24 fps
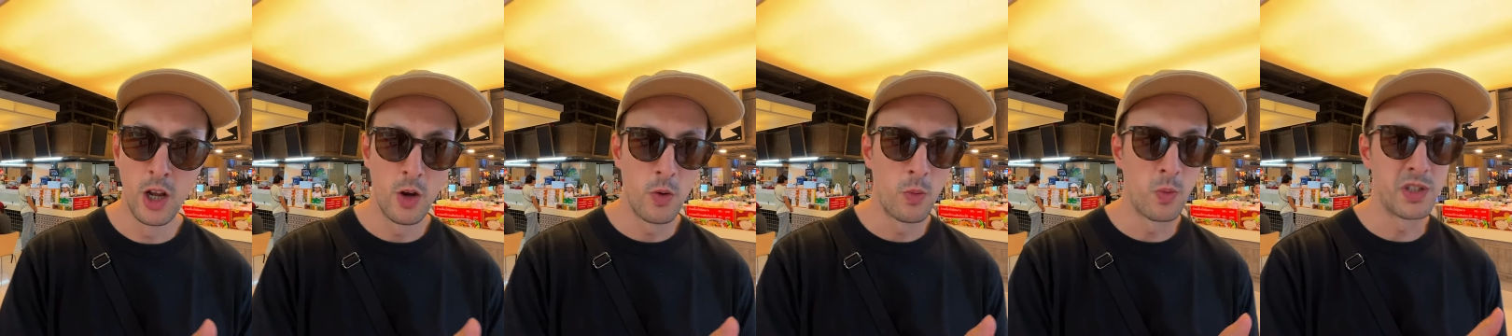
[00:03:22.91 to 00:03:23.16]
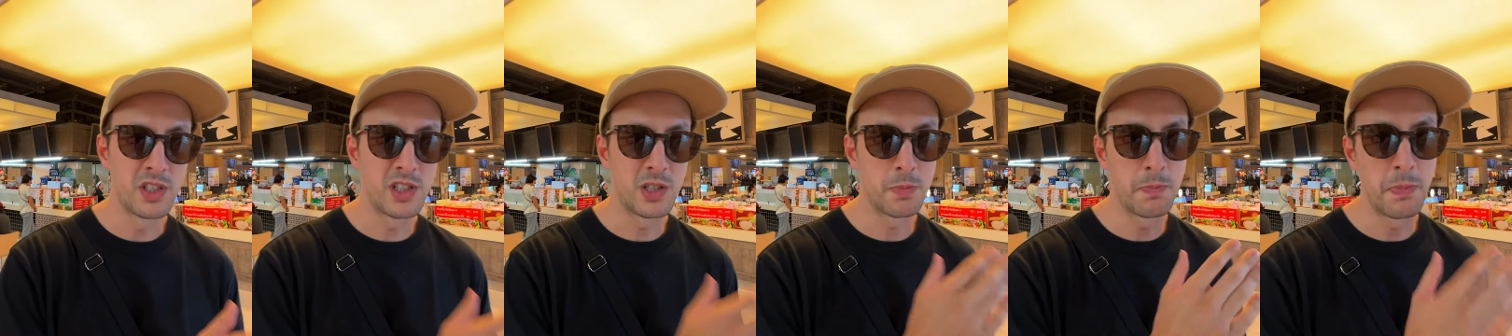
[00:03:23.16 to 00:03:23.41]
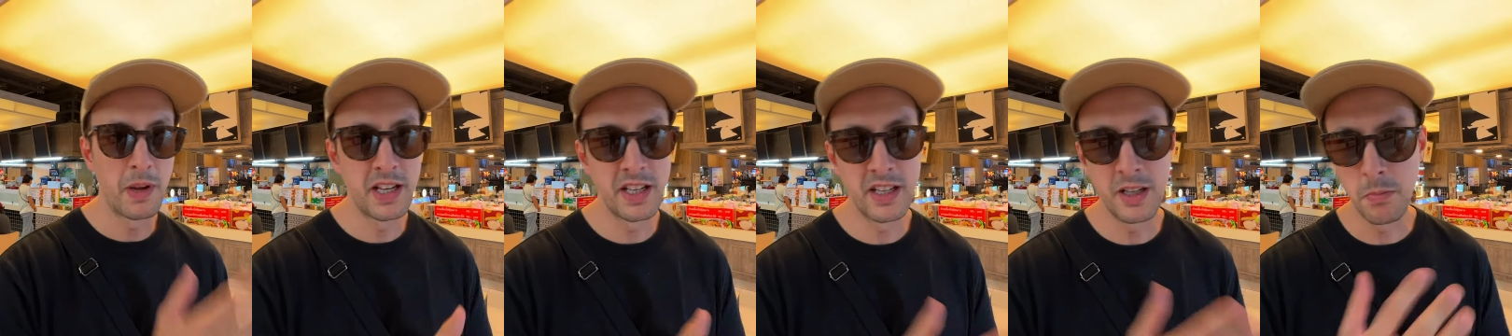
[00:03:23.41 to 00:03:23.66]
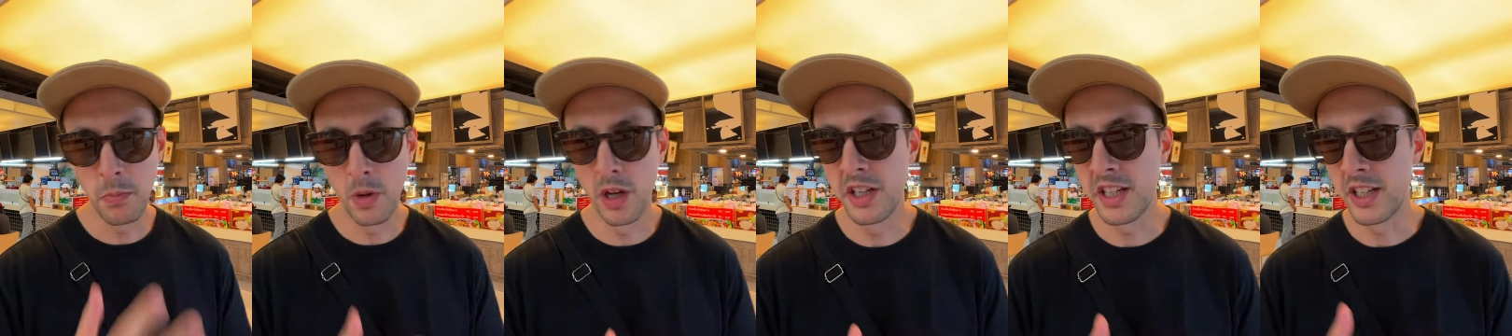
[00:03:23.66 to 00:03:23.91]
when
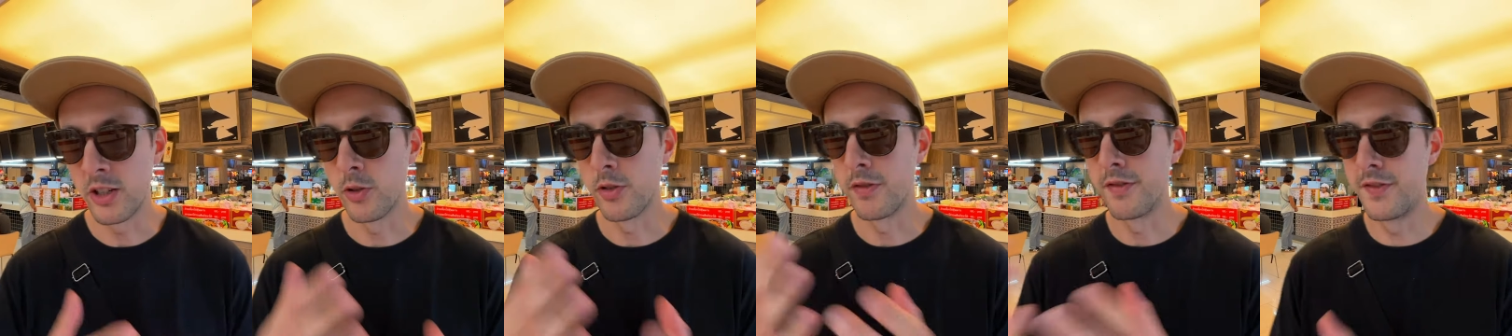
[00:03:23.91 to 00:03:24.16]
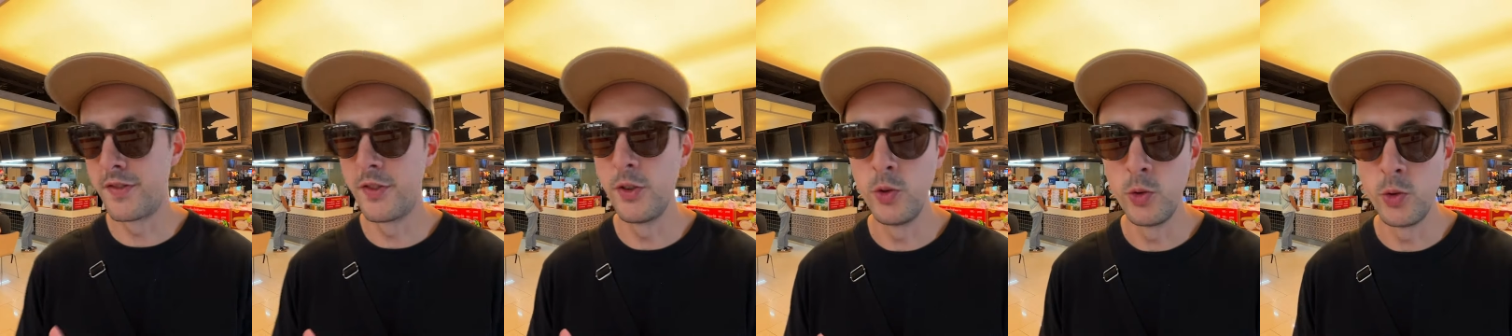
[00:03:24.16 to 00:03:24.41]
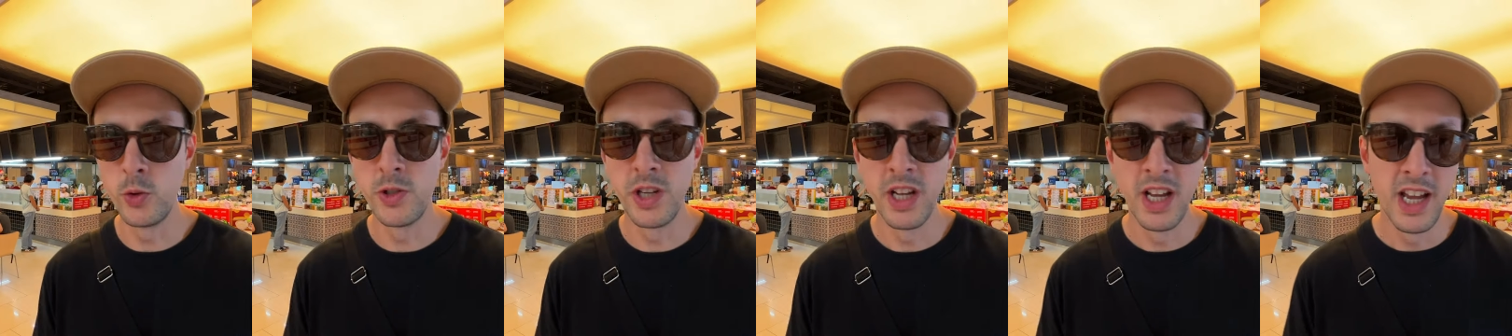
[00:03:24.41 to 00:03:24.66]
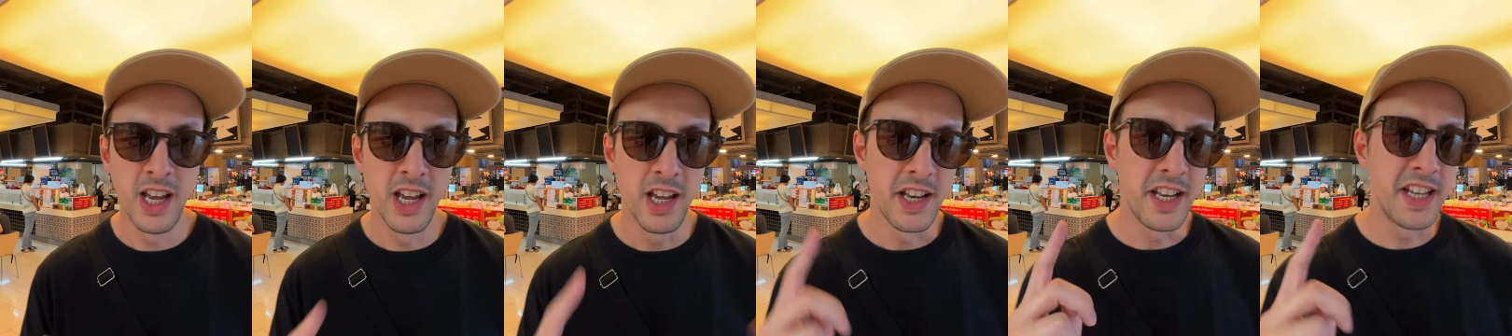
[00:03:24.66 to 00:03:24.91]
spending money on food,
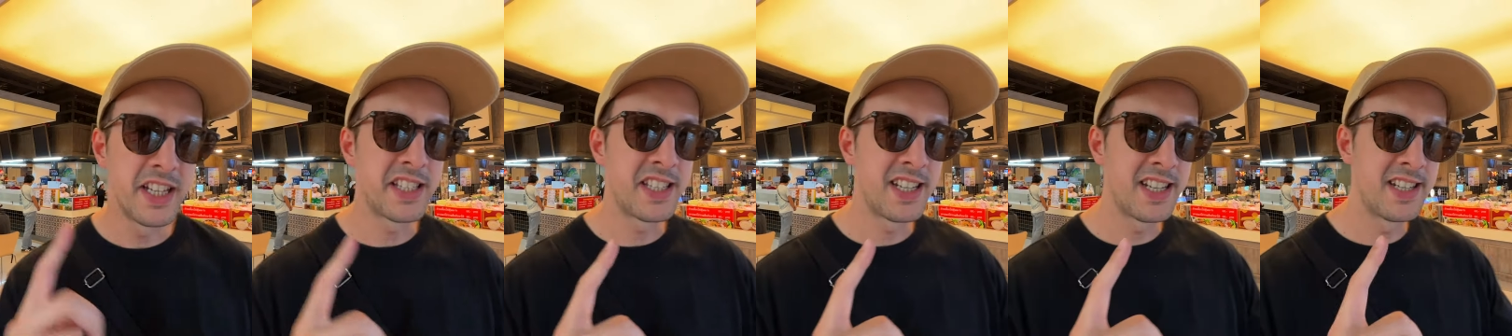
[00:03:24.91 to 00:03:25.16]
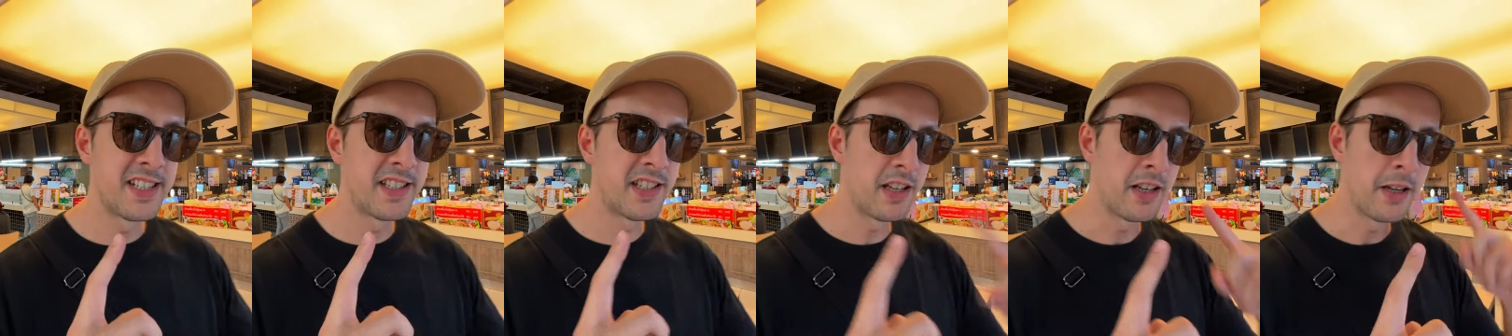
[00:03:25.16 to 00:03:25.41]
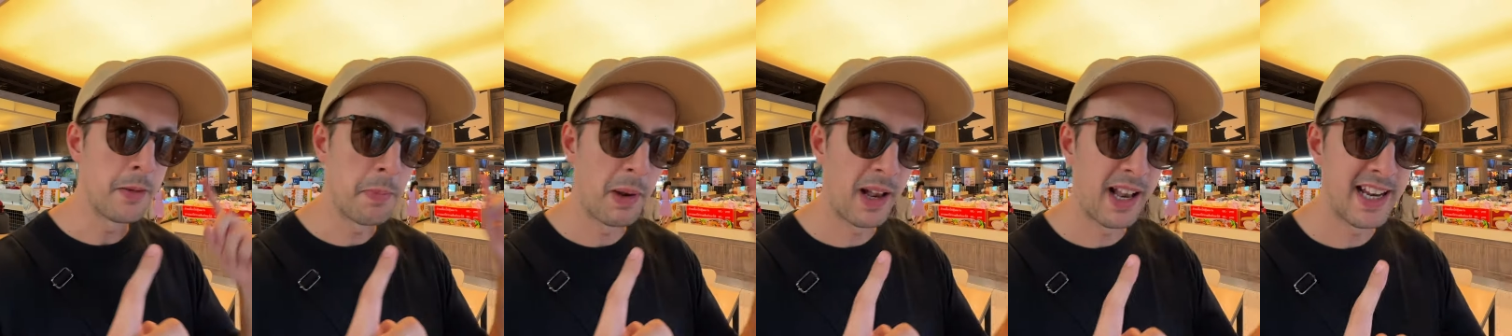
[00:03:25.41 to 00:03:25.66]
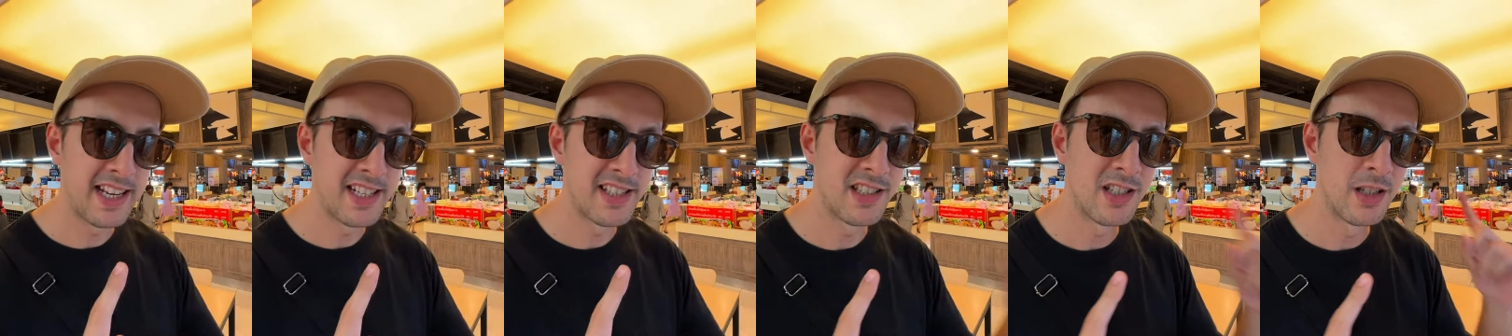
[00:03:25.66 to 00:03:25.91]
this is the
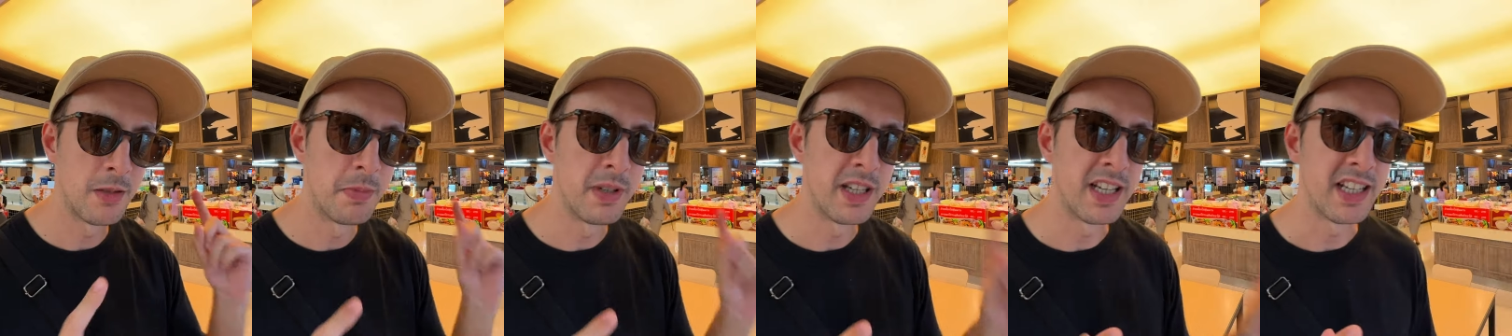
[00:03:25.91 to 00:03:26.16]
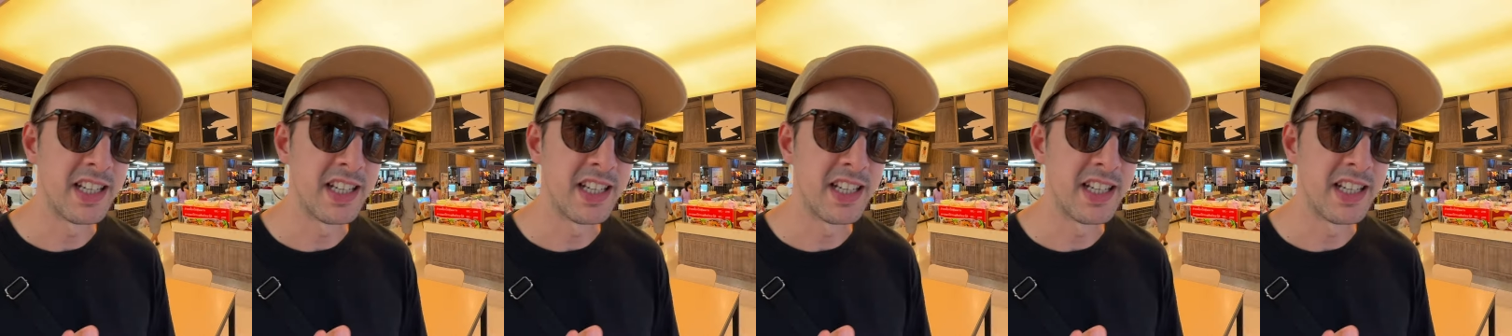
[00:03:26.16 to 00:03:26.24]
place to be.